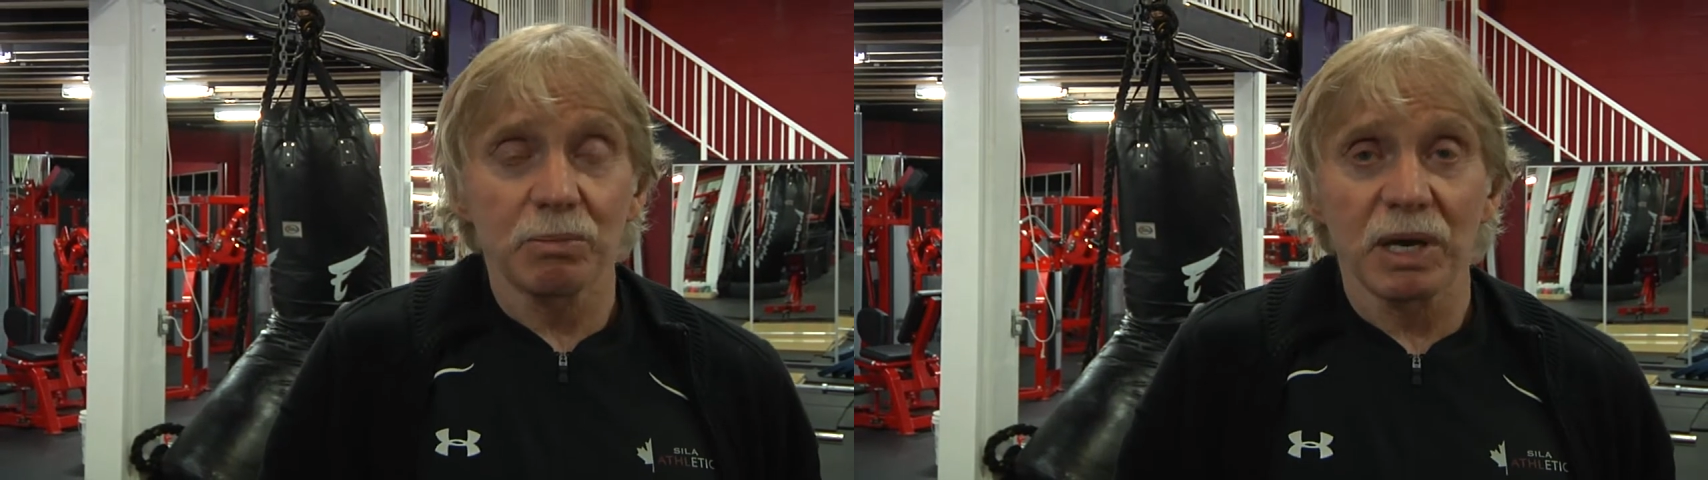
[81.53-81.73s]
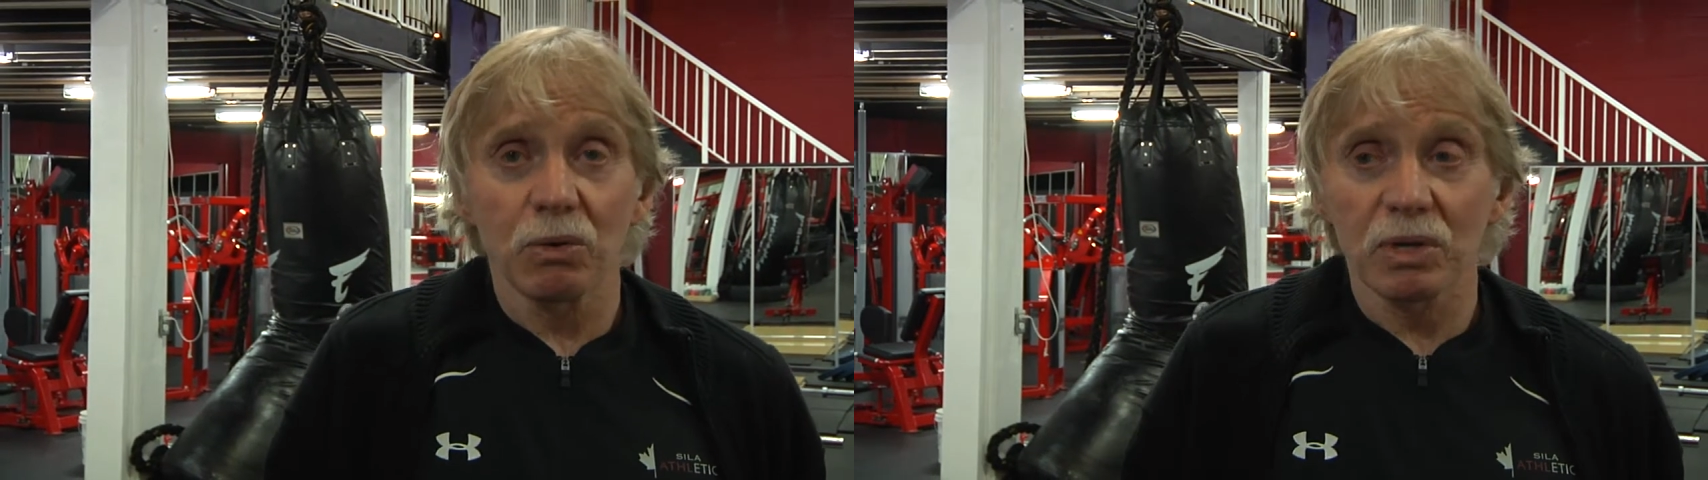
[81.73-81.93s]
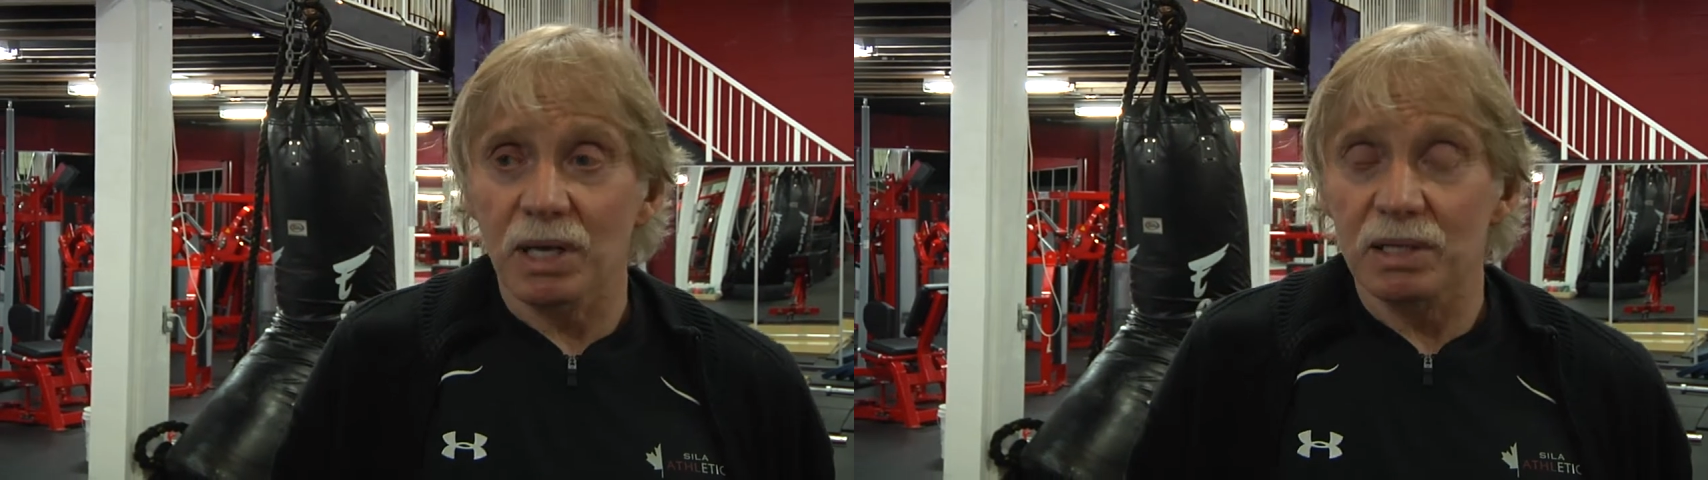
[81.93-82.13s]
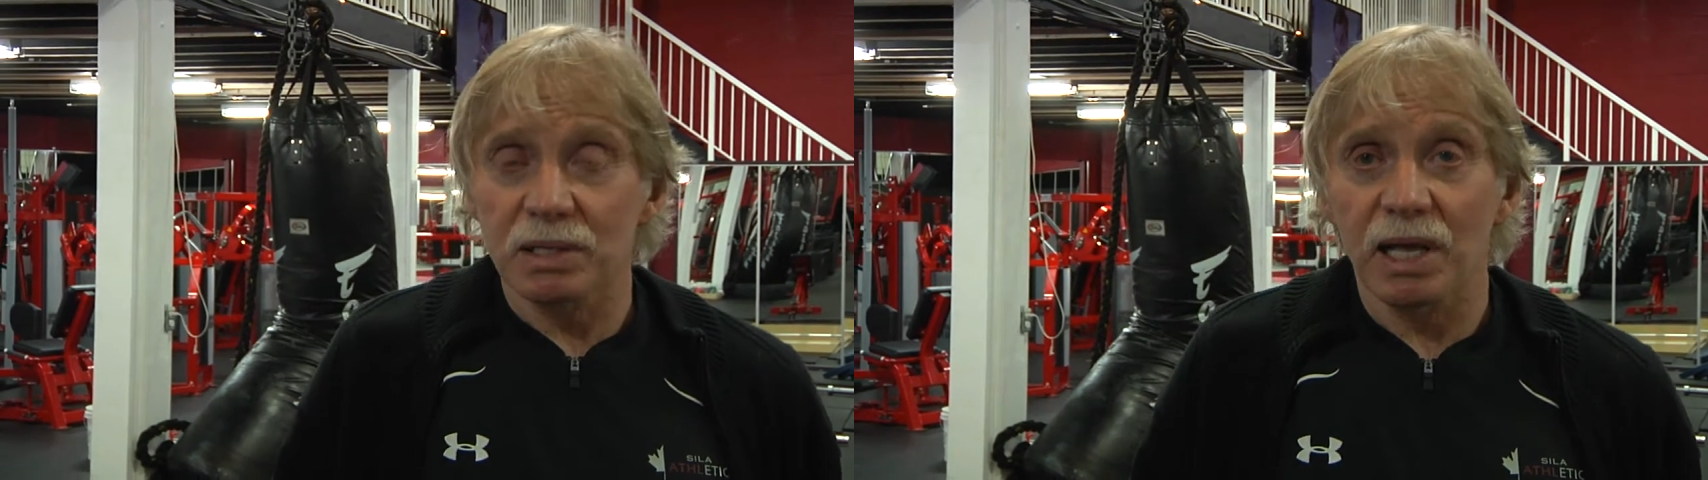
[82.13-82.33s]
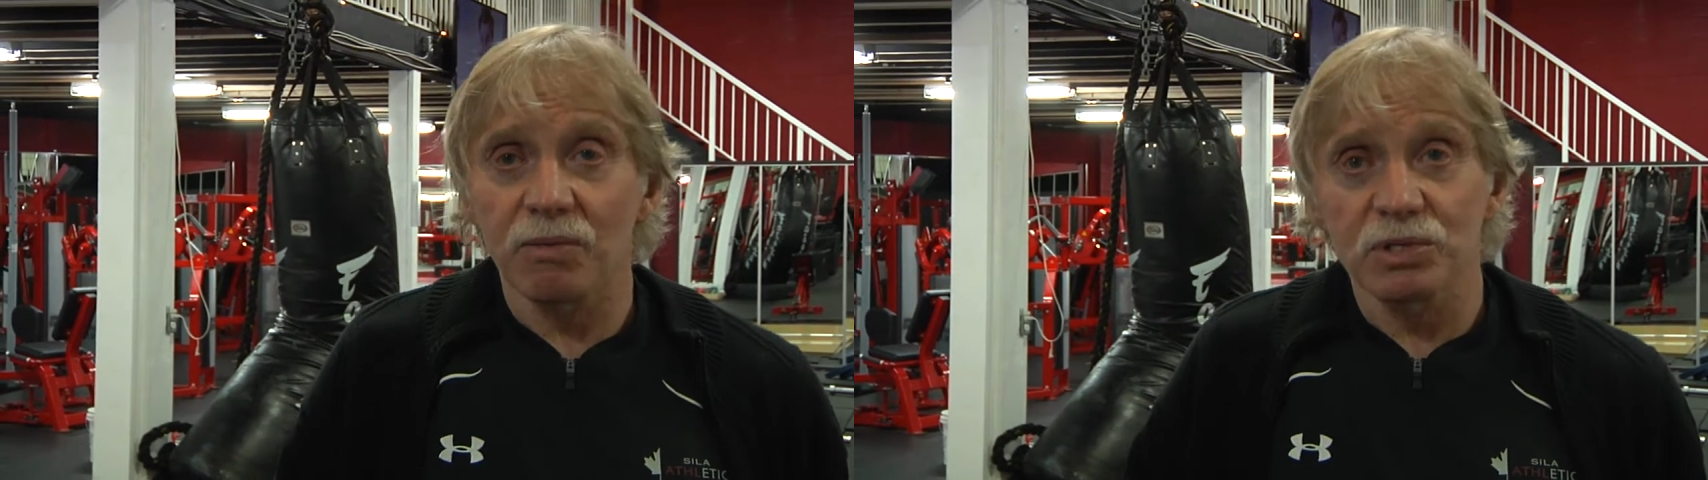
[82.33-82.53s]
my own
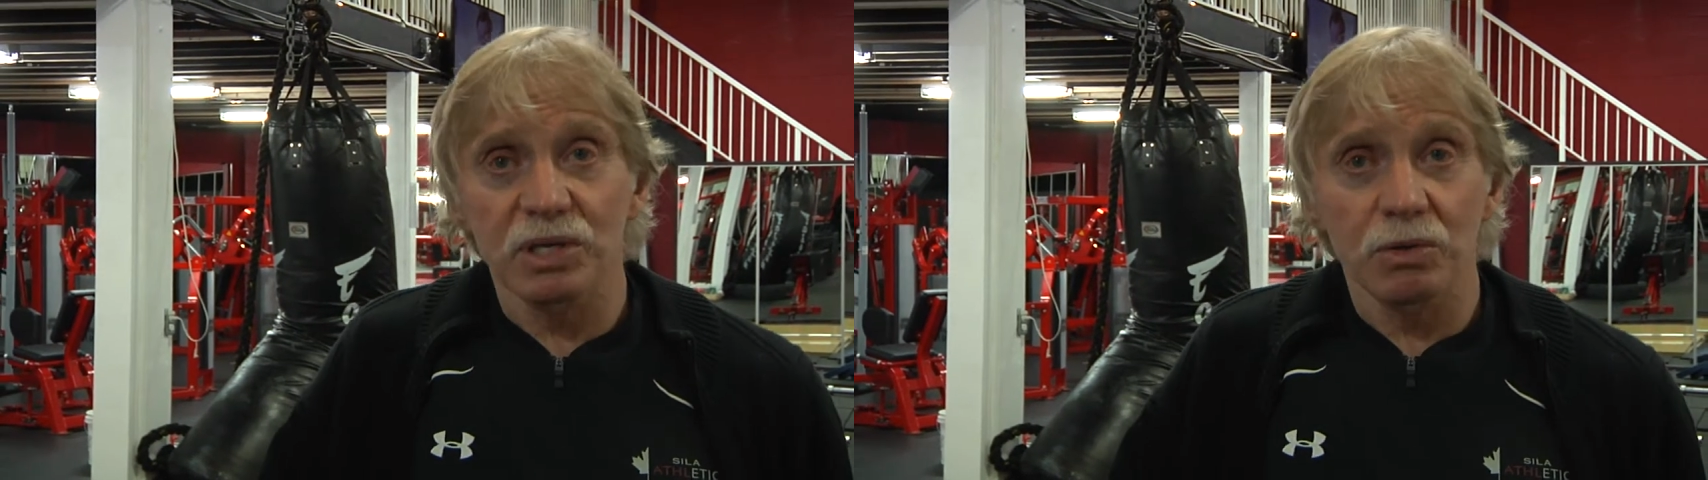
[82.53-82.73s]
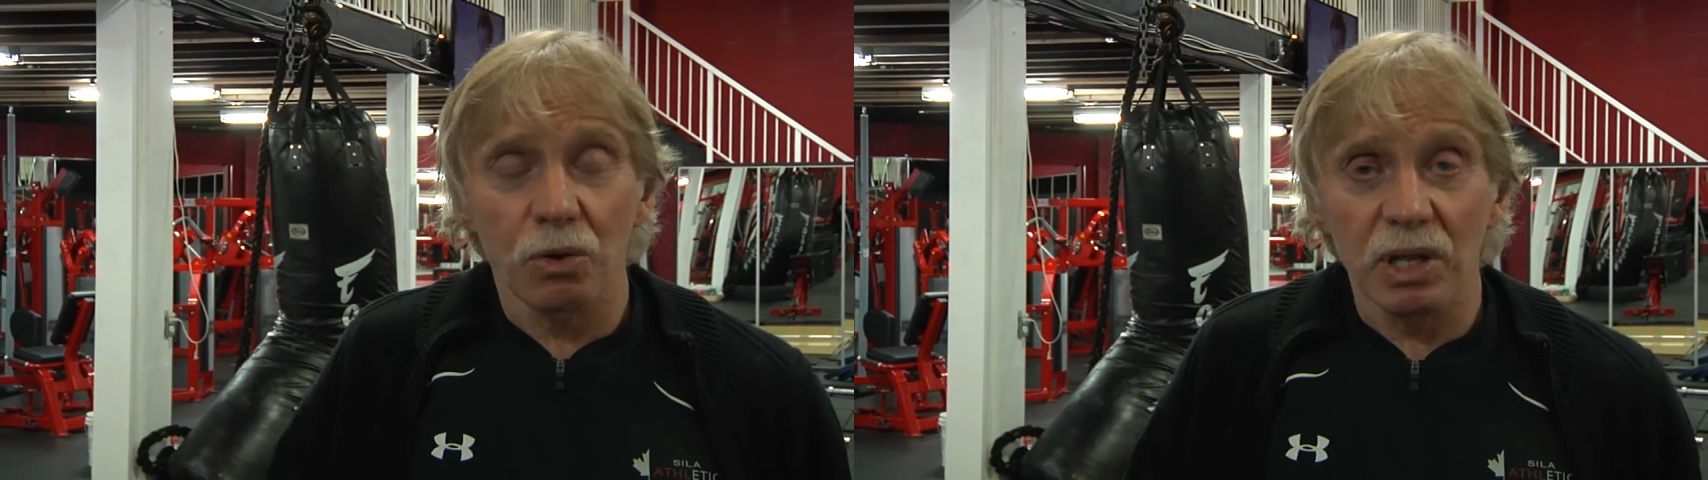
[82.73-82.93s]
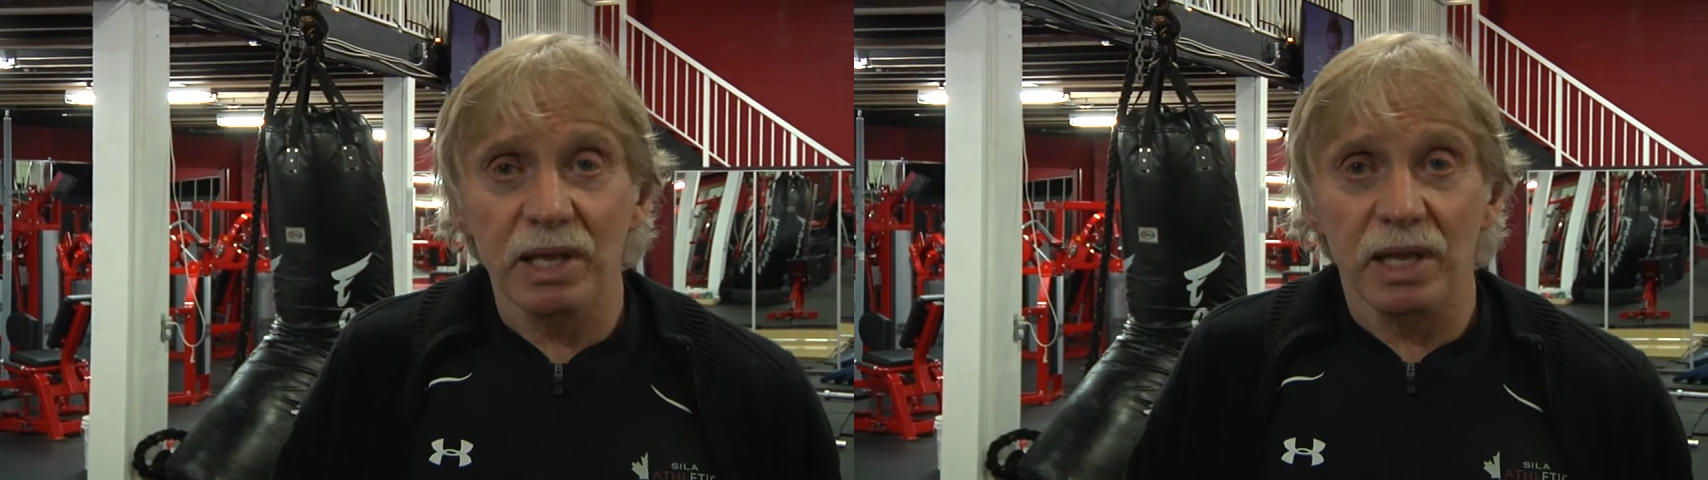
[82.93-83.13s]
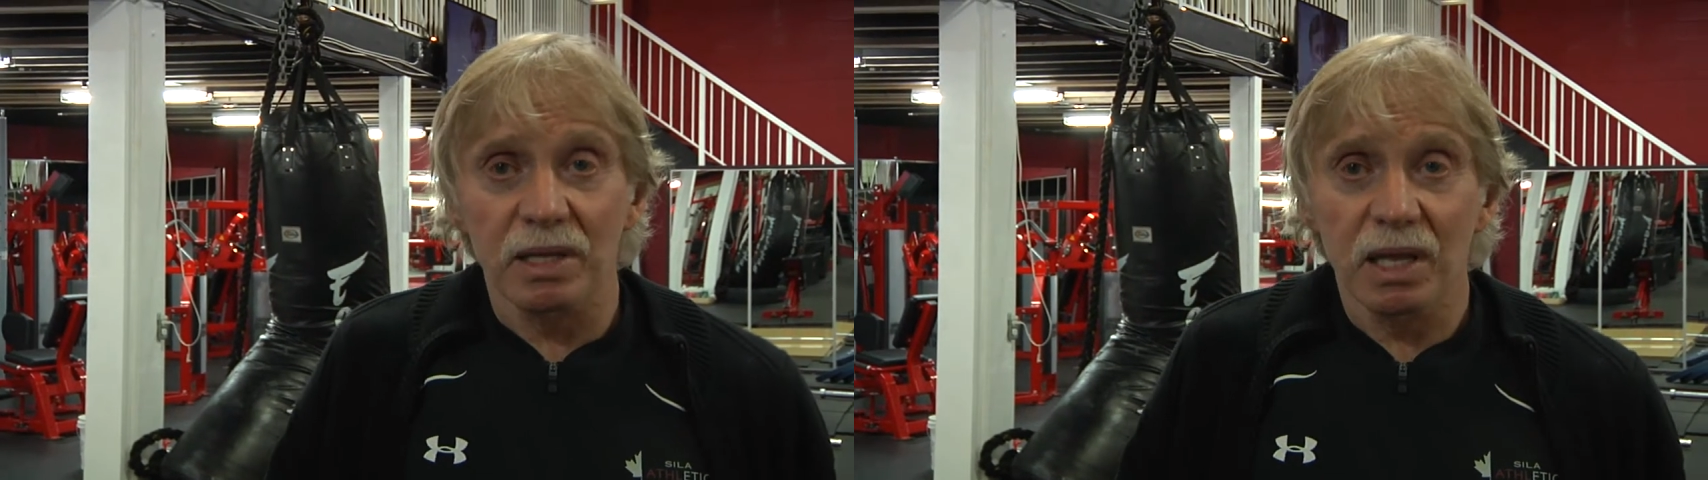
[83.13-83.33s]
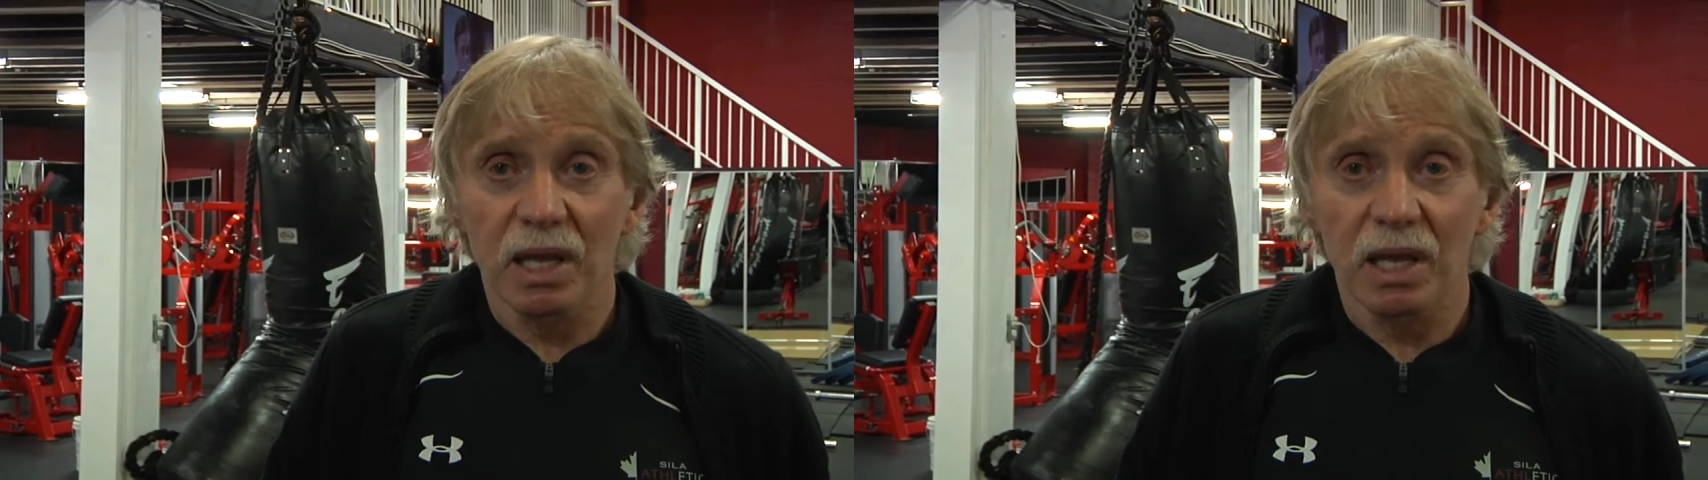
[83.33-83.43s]
country. I was in Orient,